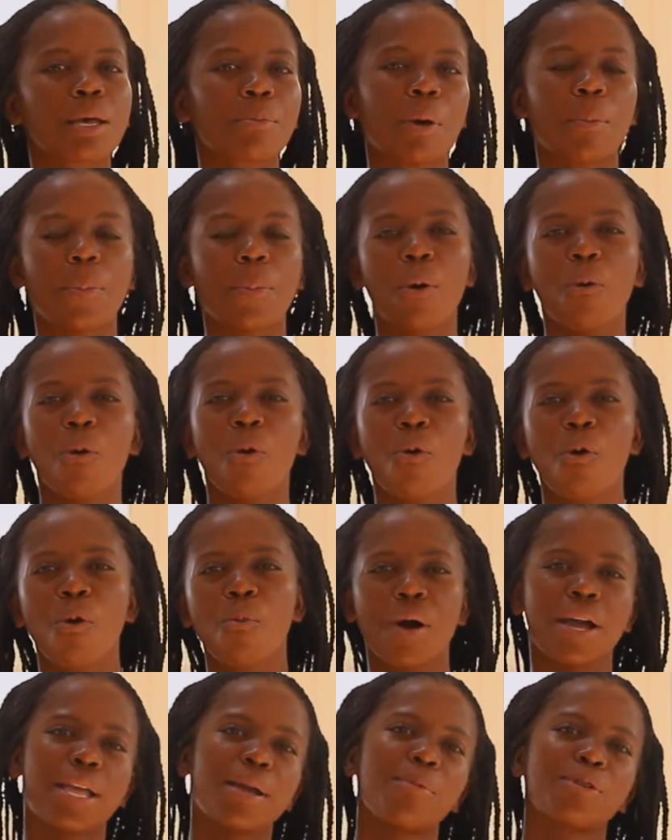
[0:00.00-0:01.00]
the Mapo
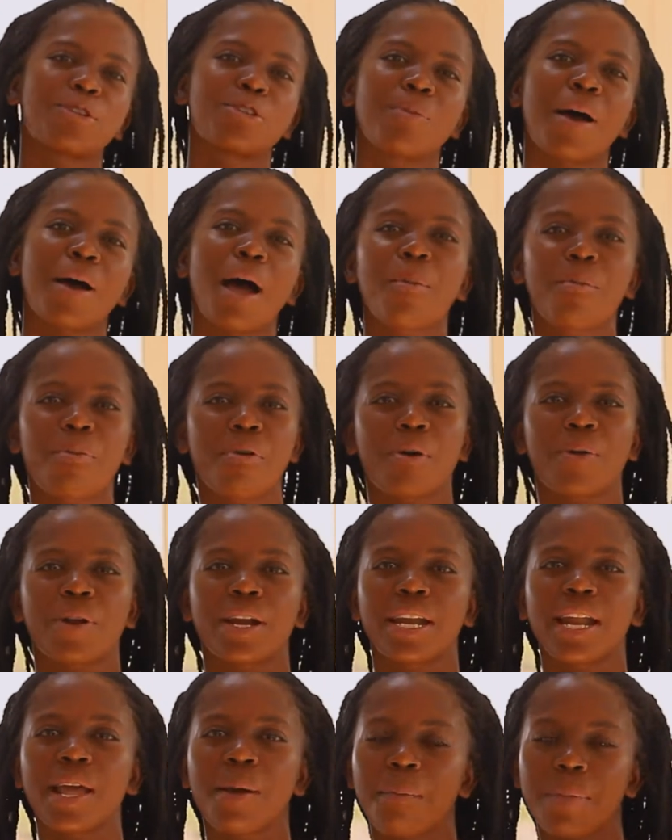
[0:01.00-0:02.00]
woman able to have one.
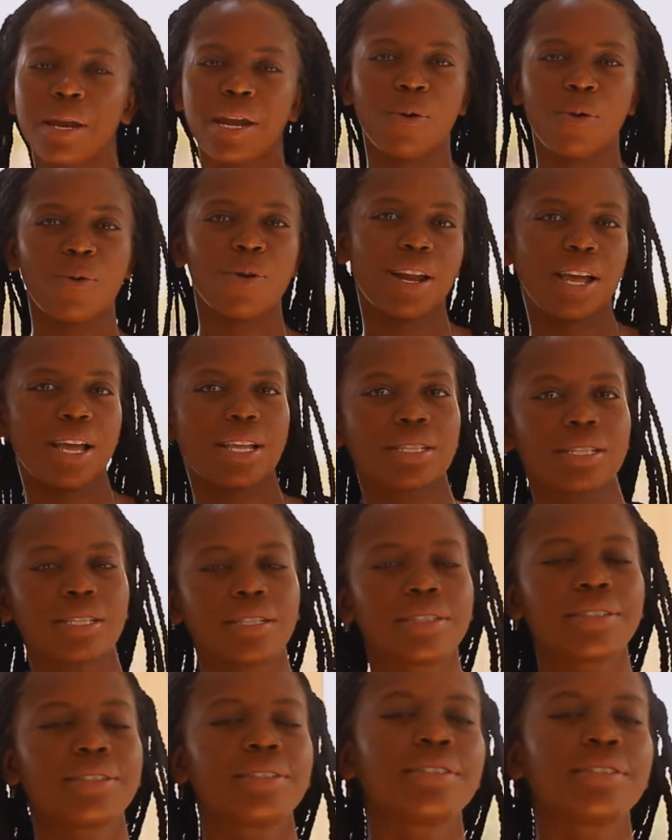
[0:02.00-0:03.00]
That one answer.